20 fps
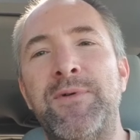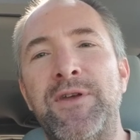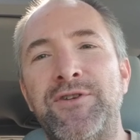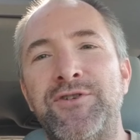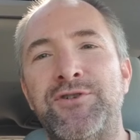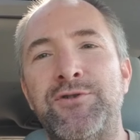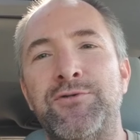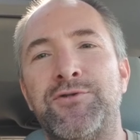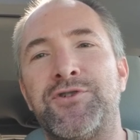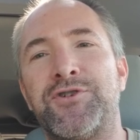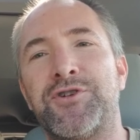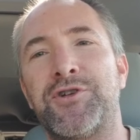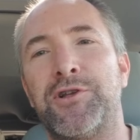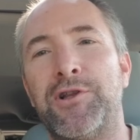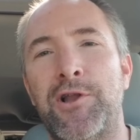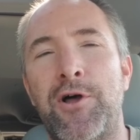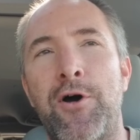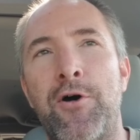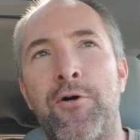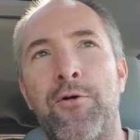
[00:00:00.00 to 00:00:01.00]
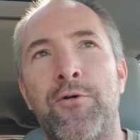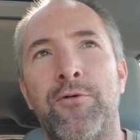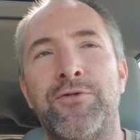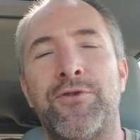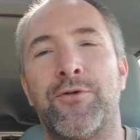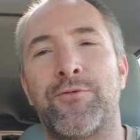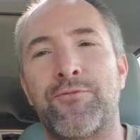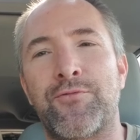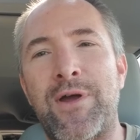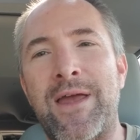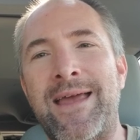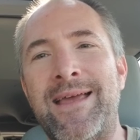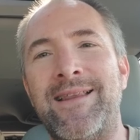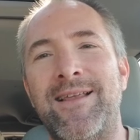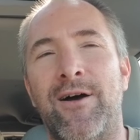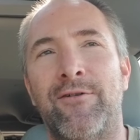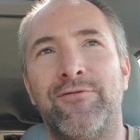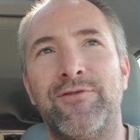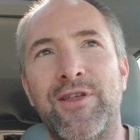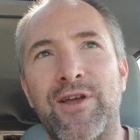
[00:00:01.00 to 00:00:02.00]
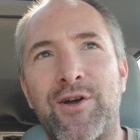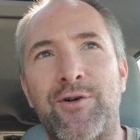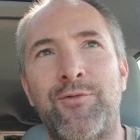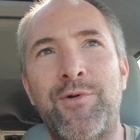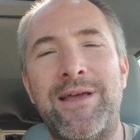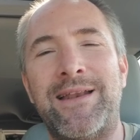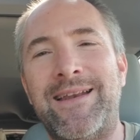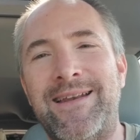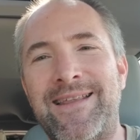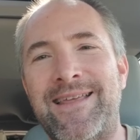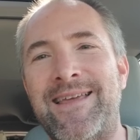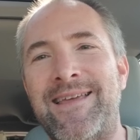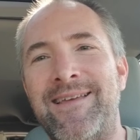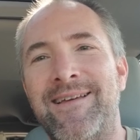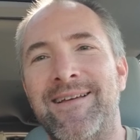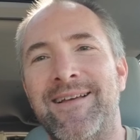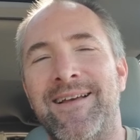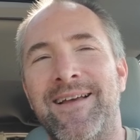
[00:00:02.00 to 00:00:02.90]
means you slow the rate of liquidity